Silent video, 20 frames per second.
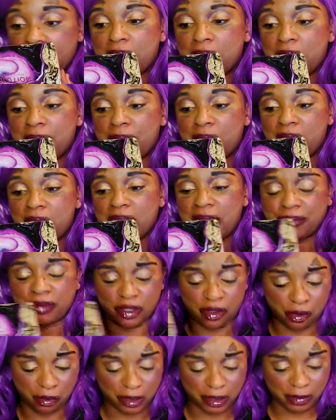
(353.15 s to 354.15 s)
And I'm like, I'm
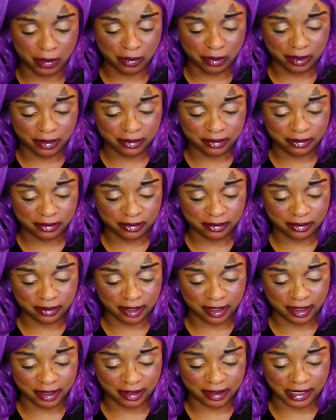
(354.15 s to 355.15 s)
the only one,
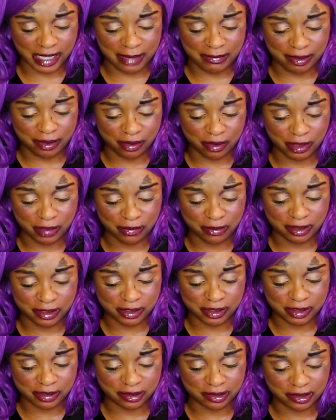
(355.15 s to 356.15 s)
and I'm the only one that
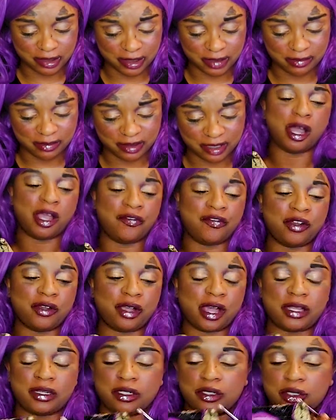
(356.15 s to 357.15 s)
showed up, and I felt
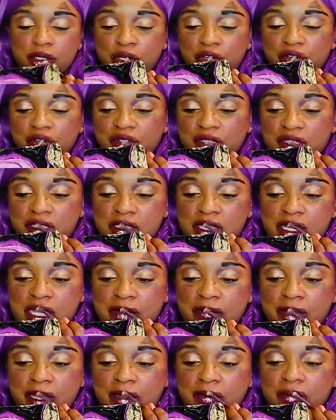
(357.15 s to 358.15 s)
kind of nervous. Like,
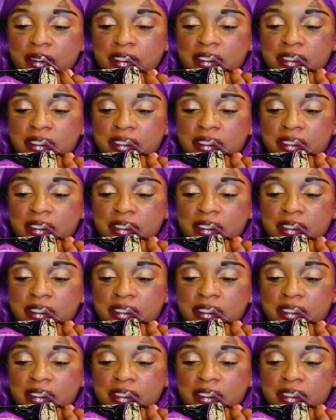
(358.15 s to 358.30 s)
I'm like,